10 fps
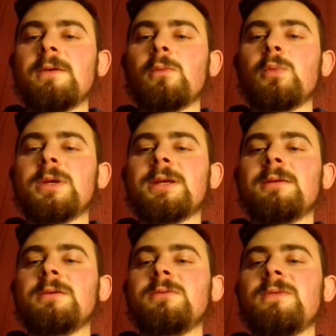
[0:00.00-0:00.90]
We
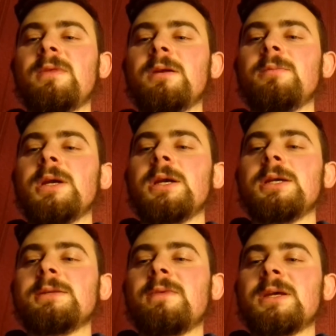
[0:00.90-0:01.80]
can use them
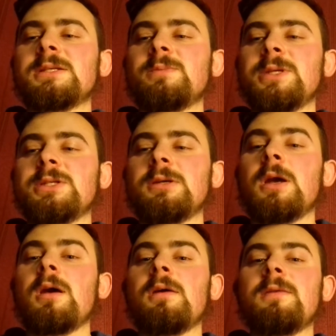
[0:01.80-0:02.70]
in their speech.
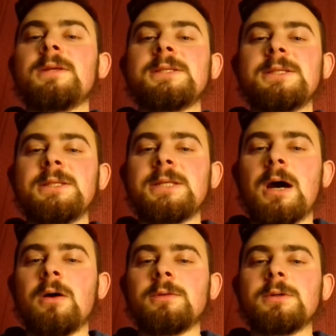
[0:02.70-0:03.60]
Sit
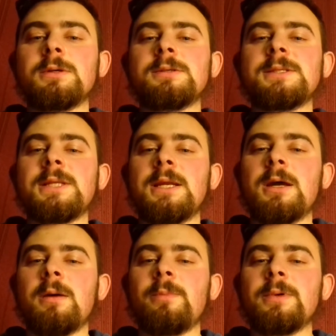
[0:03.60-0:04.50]
down, stand
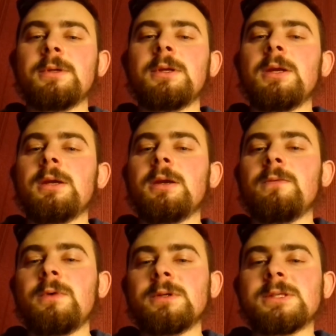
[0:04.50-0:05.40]
up,
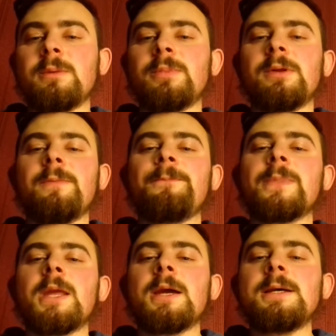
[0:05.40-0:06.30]
for example.
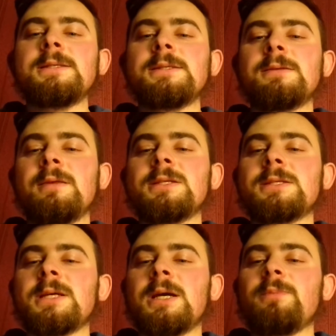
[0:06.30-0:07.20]
As this
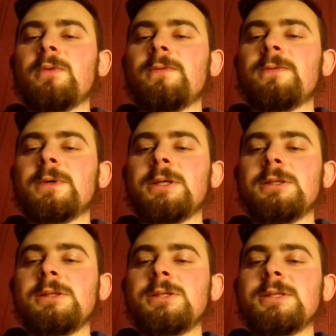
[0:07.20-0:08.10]
type of
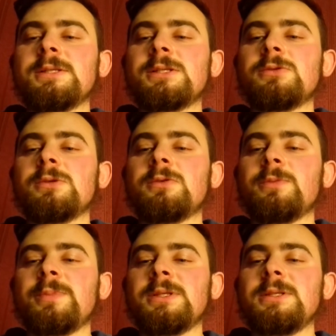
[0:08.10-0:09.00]
English is
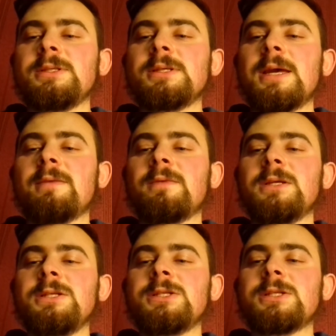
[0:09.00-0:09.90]
repeated at
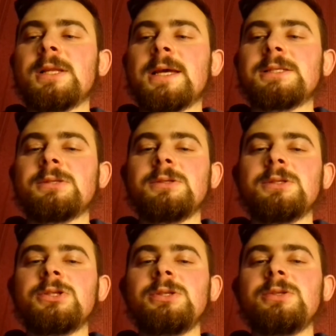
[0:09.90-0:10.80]
each lesson,
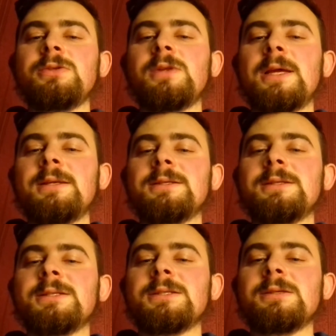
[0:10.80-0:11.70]
children learn
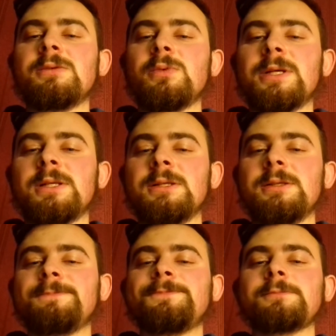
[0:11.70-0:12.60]
it quickly
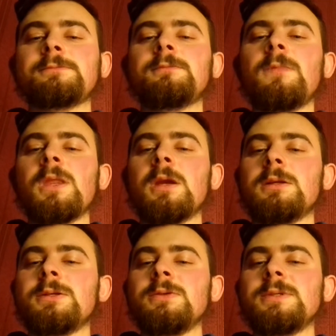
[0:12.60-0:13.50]

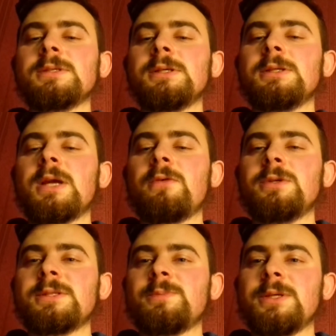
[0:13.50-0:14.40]
and use in
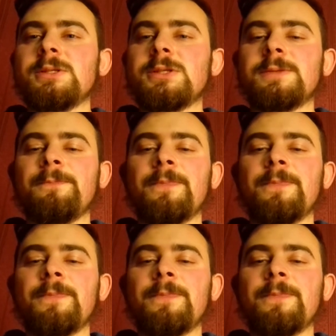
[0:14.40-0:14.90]
every speech.